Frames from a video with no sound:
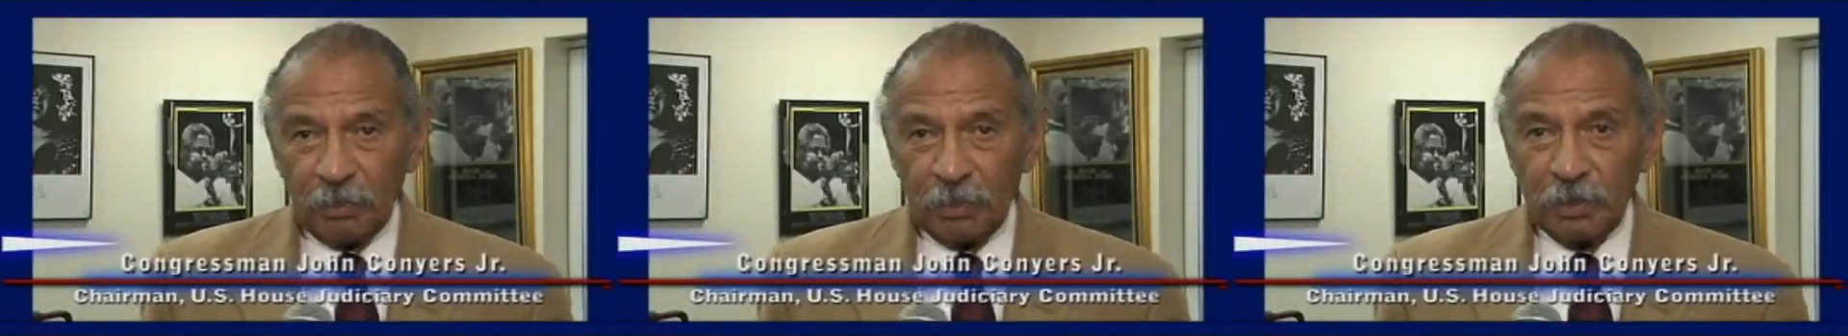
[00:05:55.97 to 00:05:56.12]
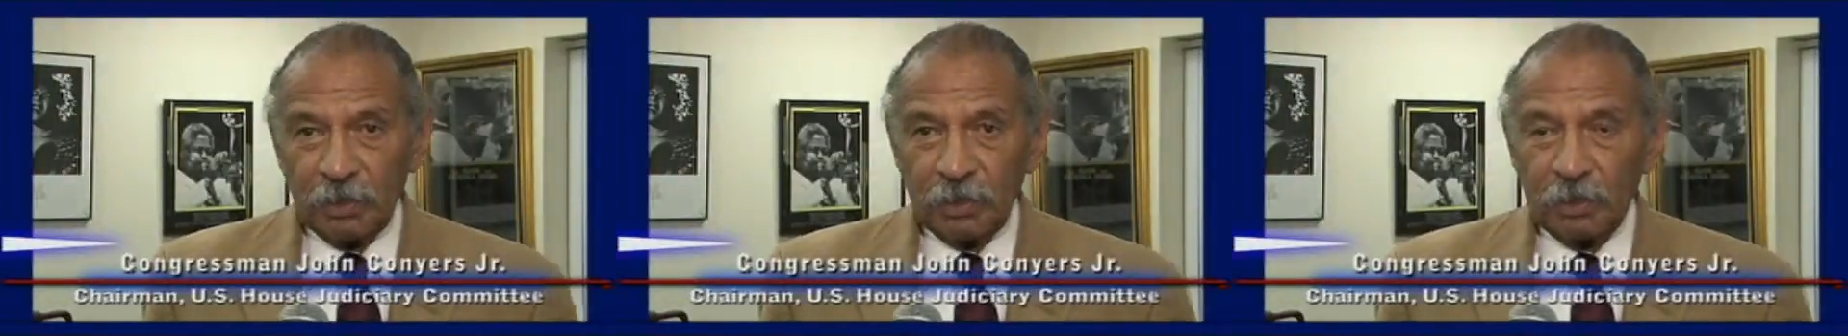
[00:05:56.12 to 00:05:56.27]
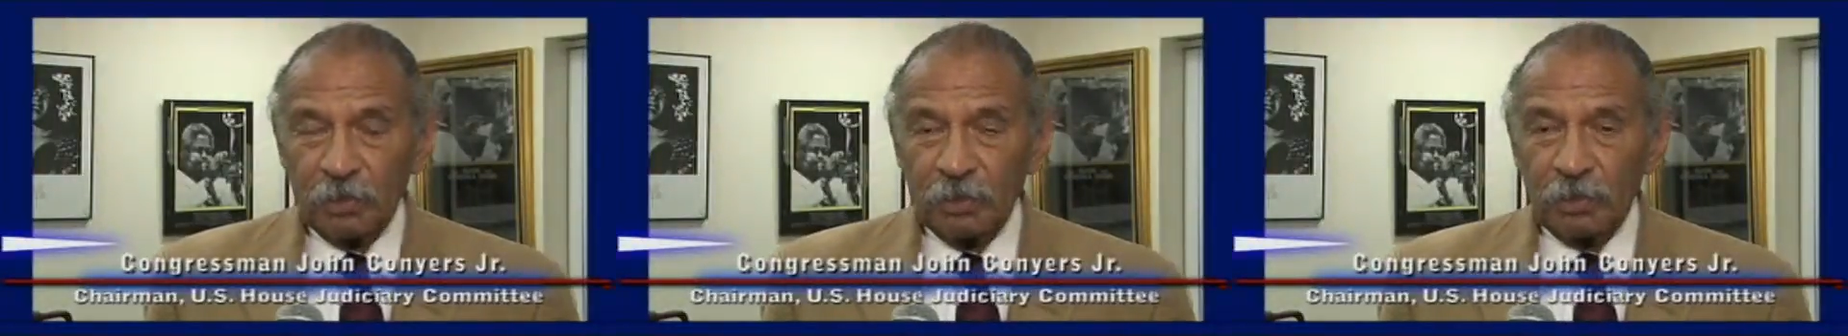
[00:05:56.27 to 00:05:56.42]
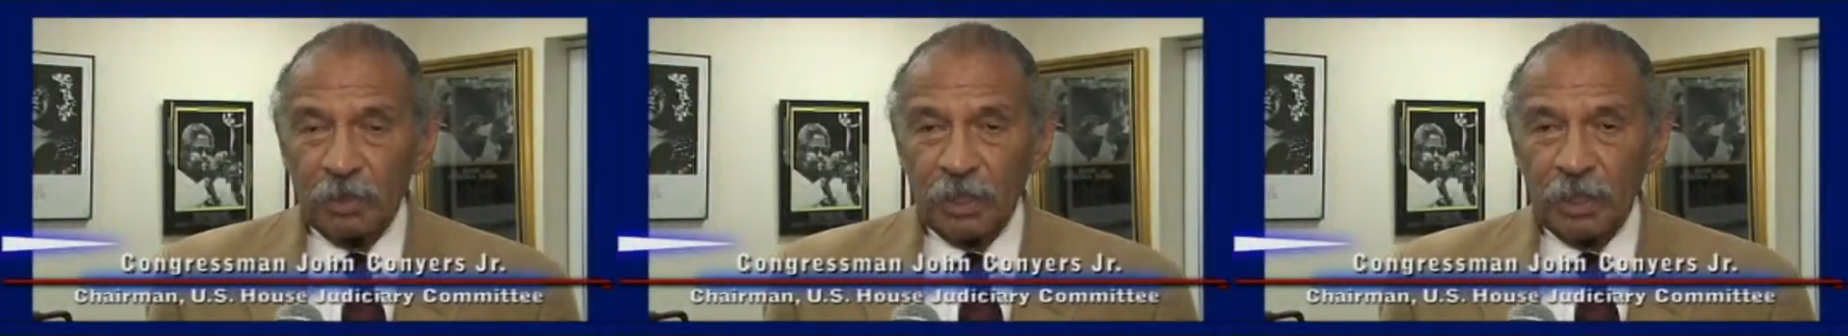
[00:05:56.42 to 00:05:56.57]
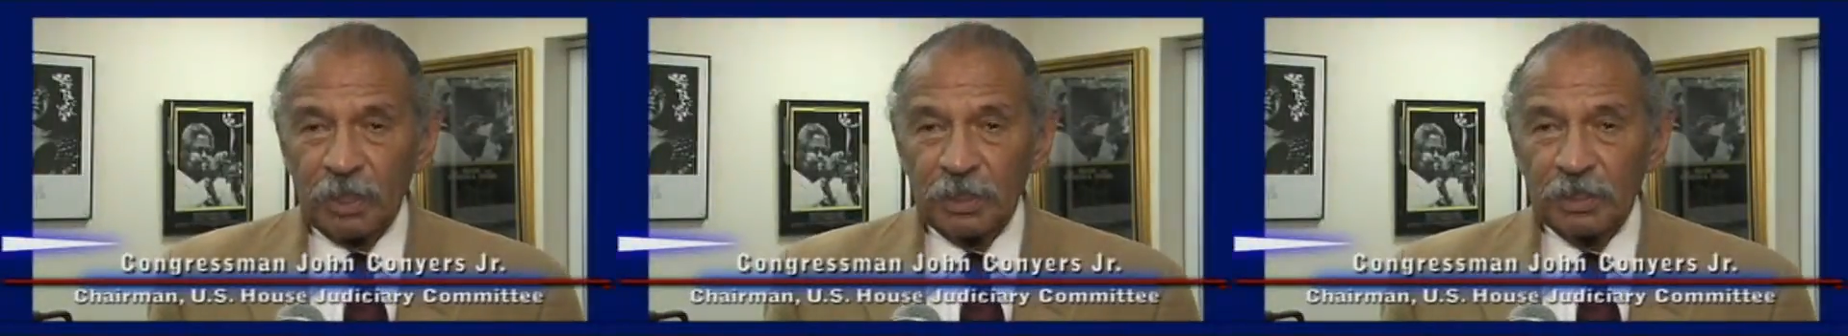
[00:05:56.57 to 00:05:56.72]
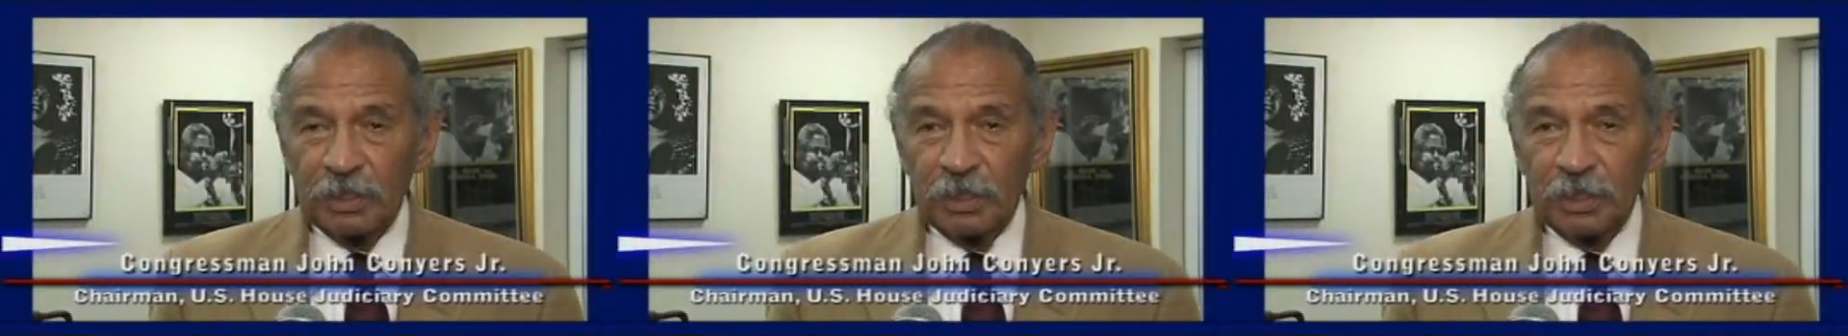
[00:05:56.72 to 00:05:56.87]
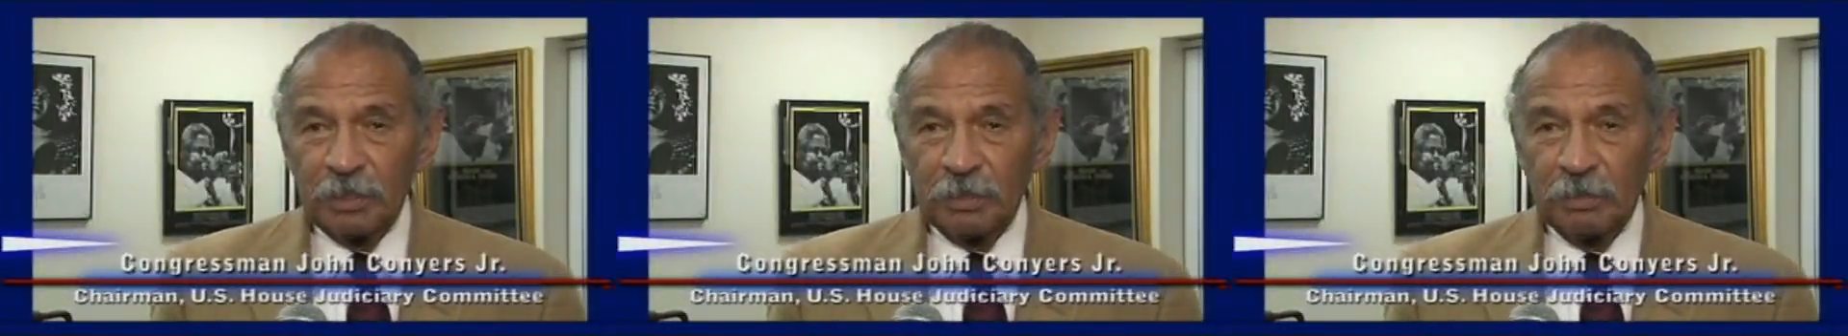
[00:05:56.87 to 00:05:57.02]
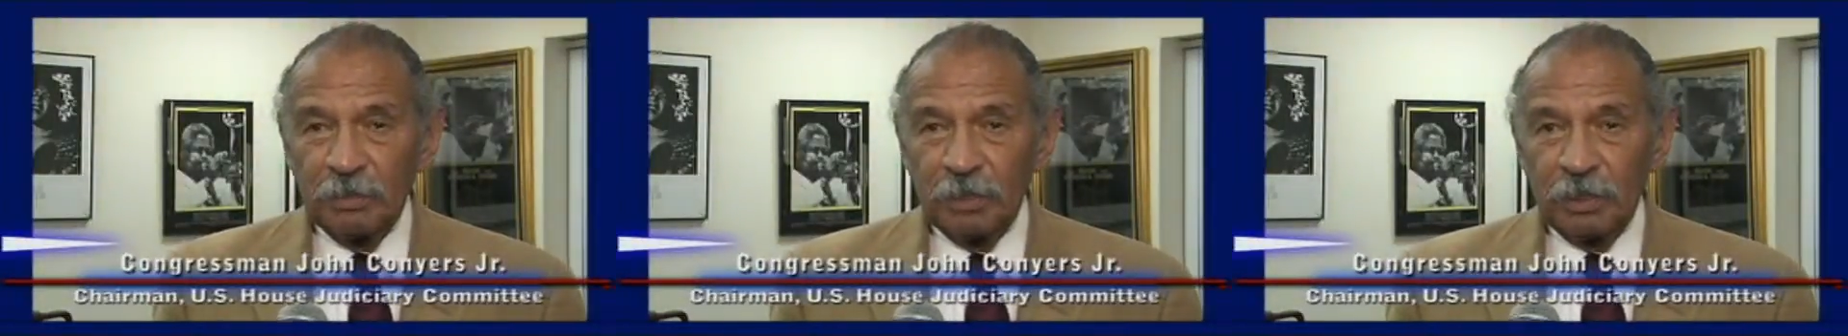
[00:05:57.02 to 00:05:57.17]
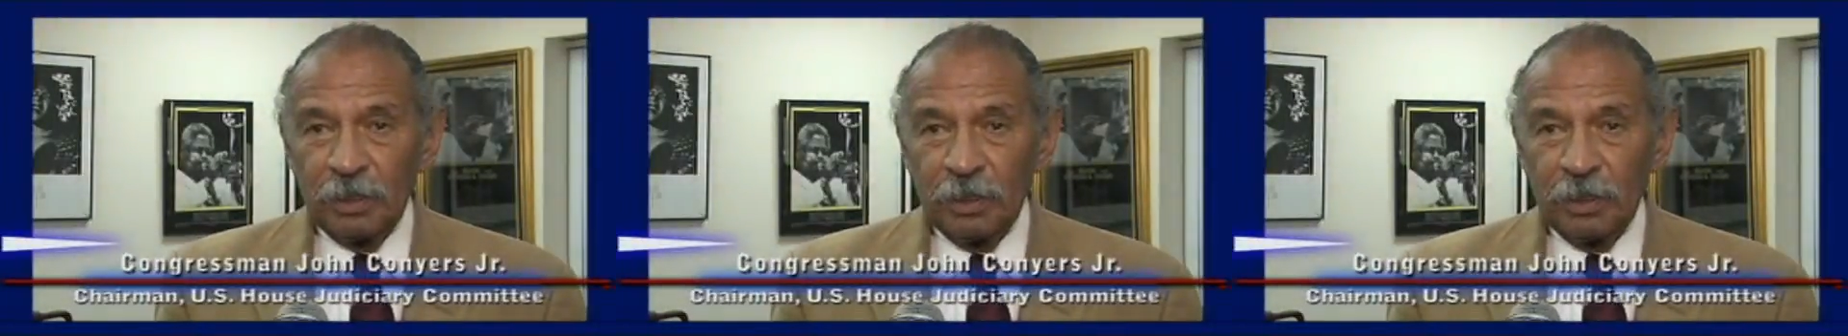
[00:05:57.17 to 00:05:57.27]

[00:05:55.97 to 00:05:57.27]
to 24